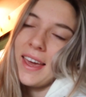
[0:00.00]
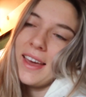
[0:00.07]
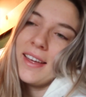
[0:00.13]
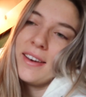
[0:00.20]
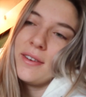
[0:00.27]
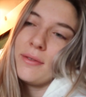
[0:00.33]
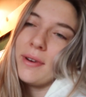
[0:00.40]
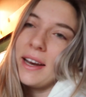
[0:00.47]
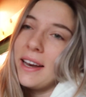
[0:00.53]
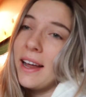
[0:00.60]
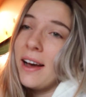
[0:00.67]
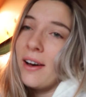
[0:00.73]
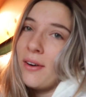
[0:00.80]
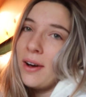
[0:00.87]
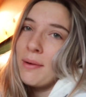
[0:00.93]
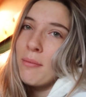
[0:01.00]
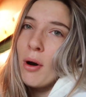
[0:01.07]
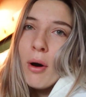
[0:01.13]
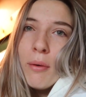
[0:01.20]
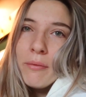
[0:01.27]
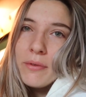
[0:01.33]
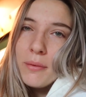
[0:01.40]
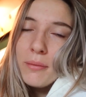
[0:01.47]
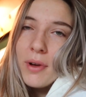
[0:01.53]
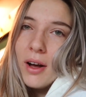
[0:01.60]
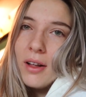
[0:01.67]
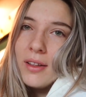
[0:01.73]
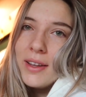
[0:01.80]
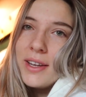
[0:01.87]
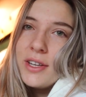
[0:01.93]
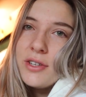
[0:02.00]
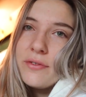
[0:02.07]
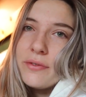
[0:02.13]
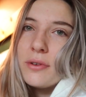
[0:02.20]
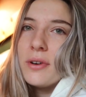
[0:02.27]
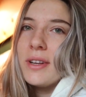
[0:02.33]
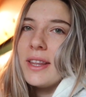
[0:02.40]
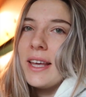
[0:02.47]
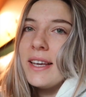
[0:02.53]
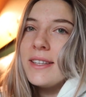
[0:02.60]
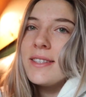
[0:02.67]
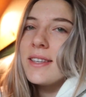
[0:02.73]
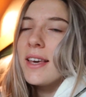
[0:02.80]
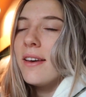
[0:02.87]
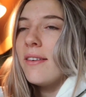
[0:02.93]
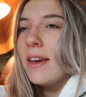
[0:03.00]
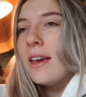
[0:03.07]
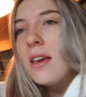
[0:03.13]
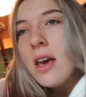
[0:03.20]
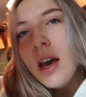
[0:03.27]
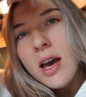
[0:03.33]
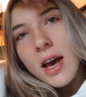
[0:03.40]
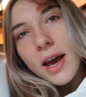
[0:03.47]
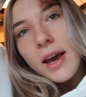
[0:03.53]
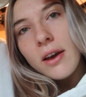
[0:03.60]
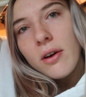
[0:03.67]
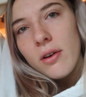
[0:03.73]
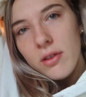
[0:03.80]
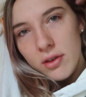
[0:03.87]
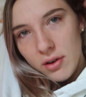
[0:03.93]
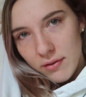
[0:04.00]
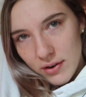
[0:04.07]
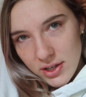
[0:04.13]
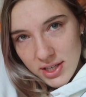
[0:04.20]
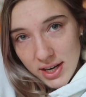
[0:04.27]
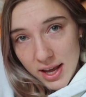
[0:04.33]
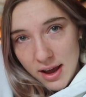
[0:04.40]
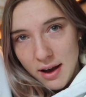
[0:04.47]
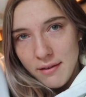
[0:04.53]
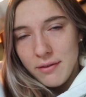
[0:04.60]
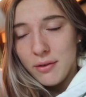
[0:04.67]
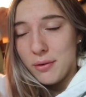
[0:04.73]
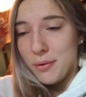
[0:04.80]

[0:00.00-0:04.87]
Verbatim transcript: and right now I'm home from college for Thanksgiving. I go to the University of